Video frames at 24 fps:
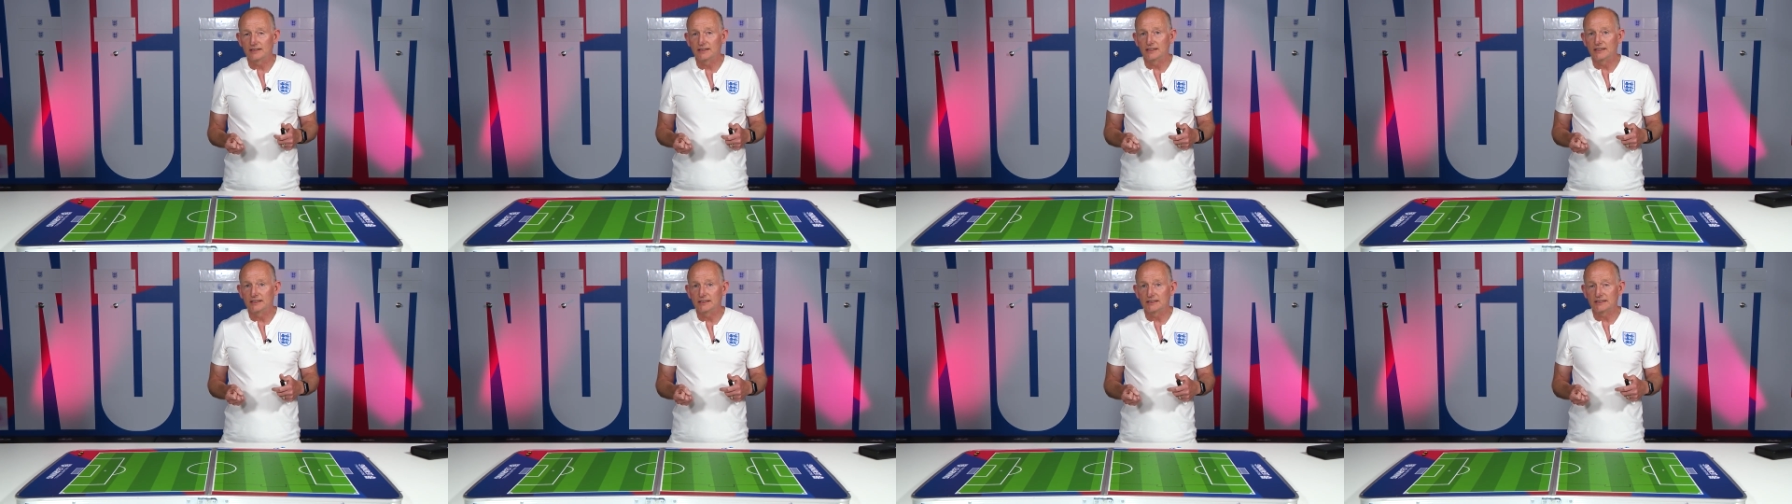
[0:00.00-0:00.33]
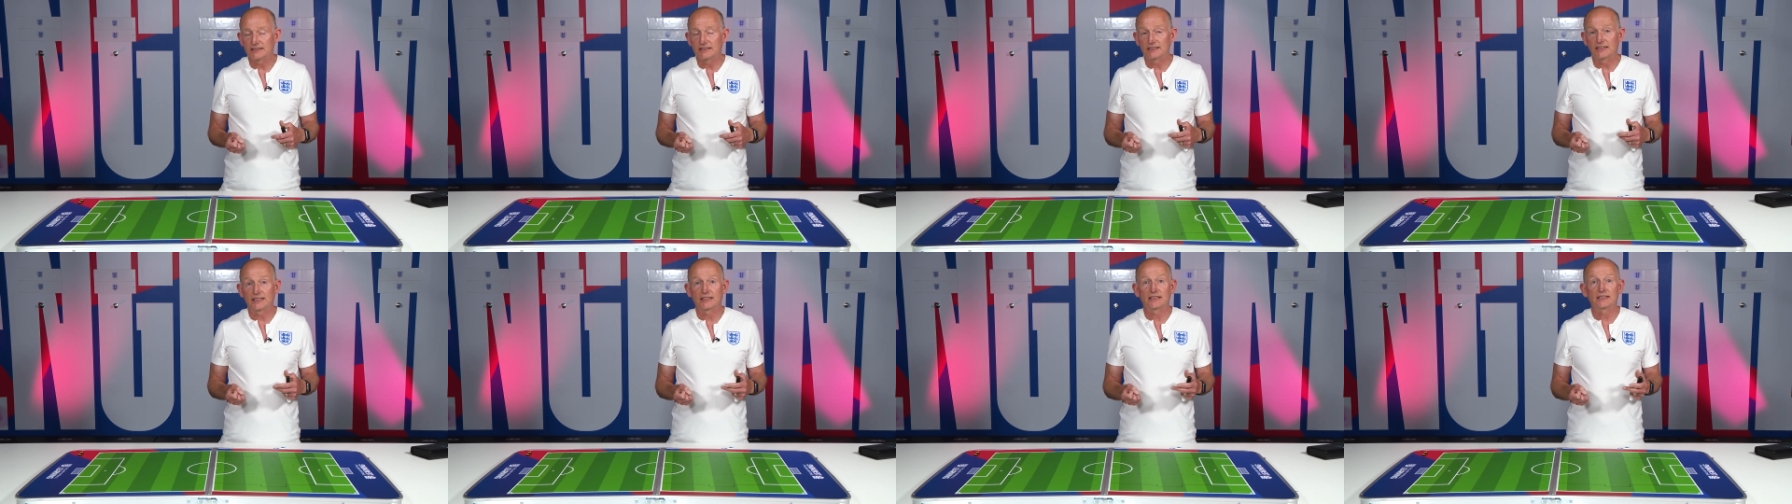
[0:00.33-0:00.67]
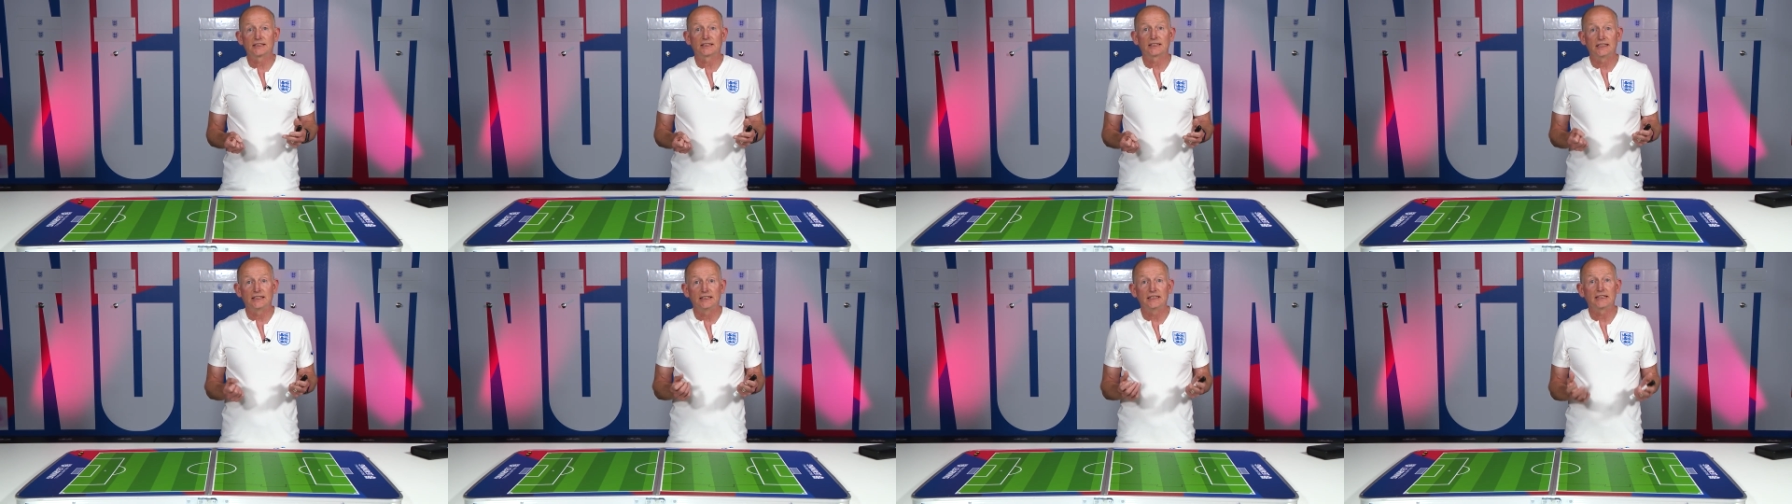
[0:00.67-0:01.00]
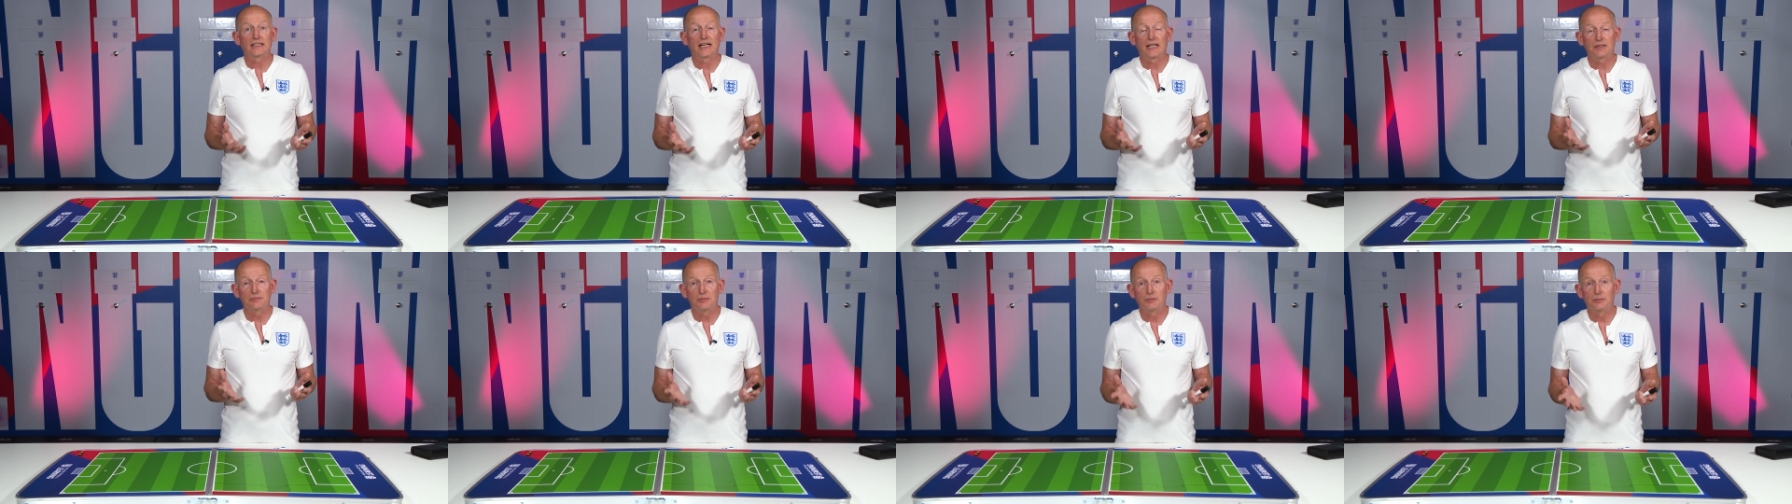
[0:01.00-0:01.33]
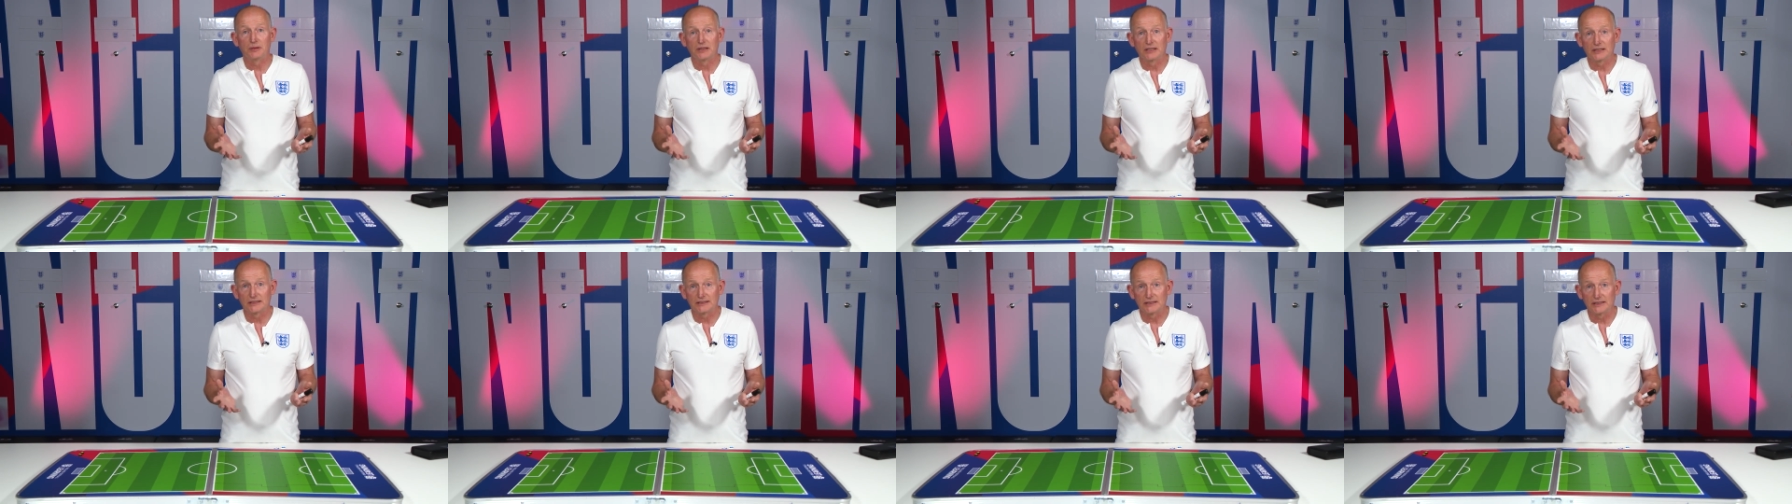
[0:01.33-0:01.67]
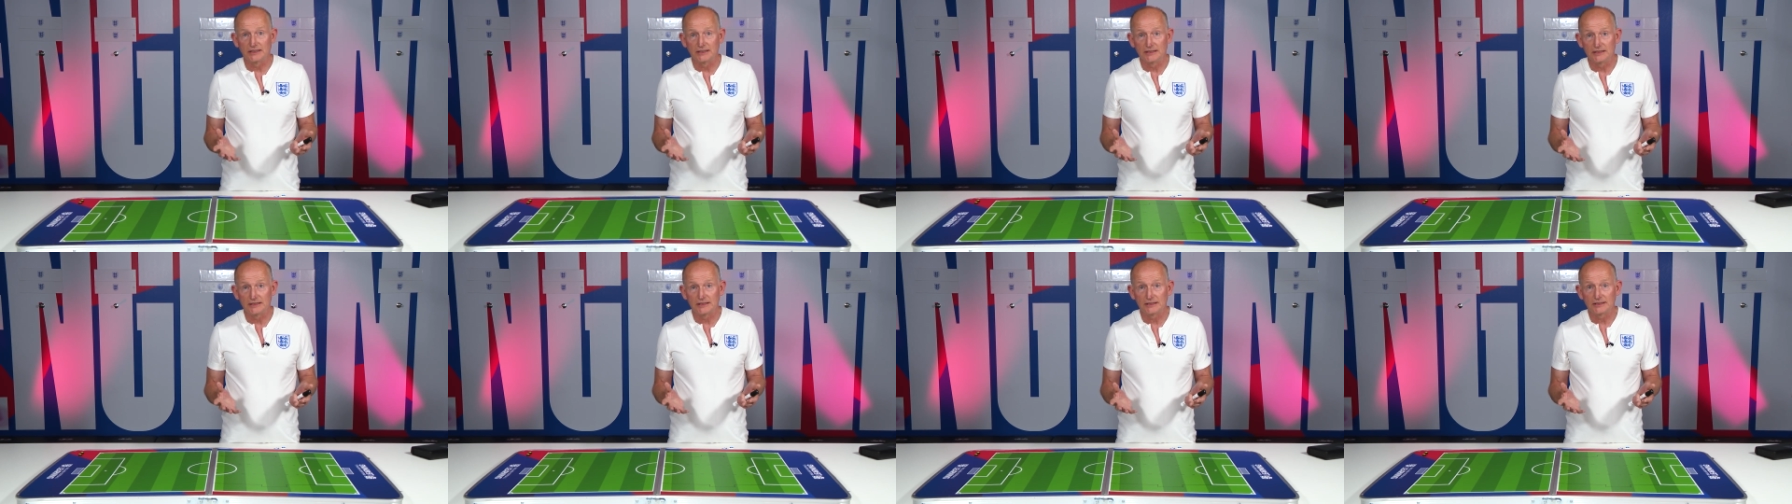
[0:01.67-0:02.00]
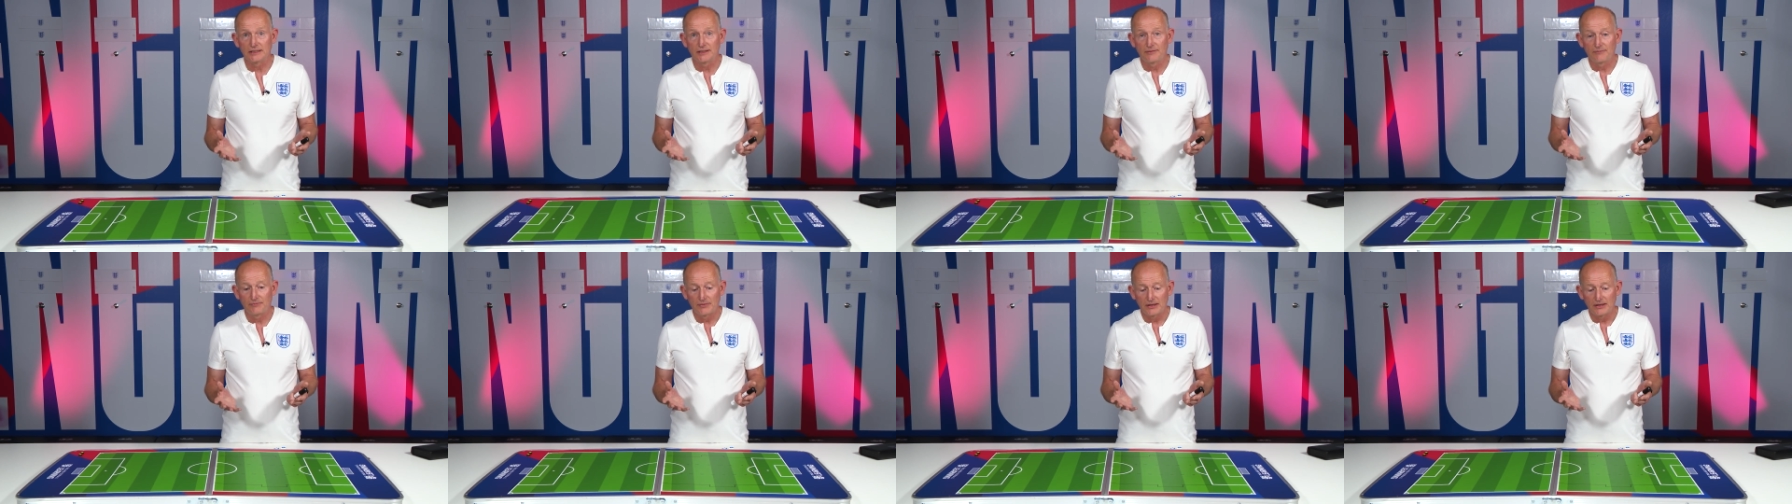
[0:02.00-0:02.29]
the six key capabilities.